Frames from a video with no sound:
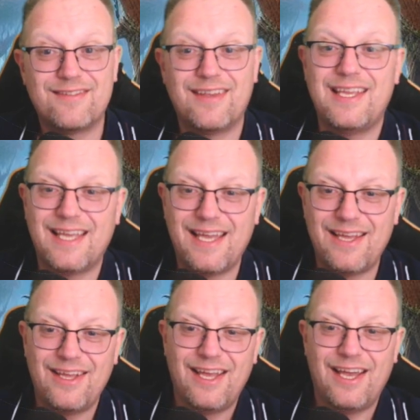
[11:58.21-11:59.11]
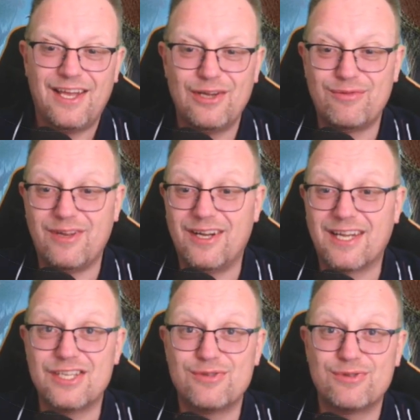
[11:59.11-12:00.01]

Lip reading: Take care, and hopefully I'll catch